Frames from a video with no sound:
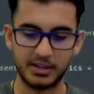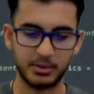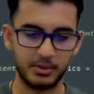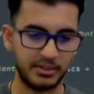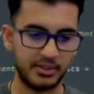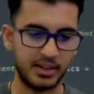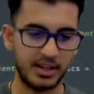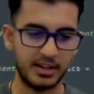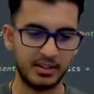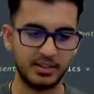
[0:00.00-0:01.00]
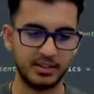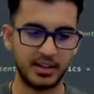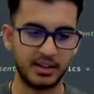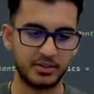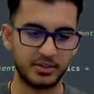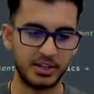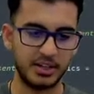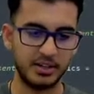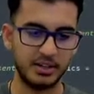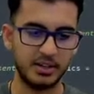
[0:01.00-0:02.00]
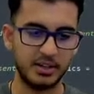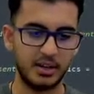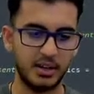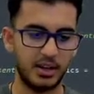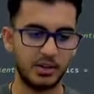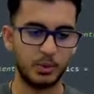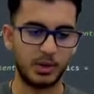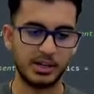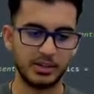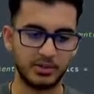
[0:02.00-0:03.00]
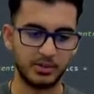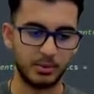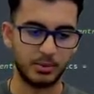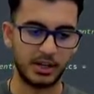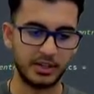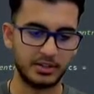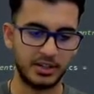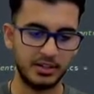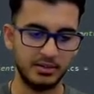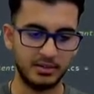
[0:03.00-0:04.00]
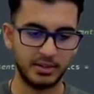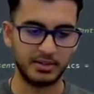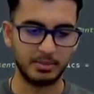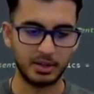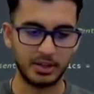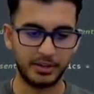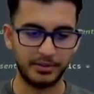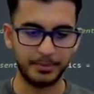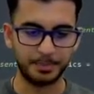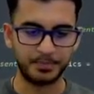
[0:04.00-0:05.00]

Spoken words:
So we'll say x is x train and y is y train. That's simple enough.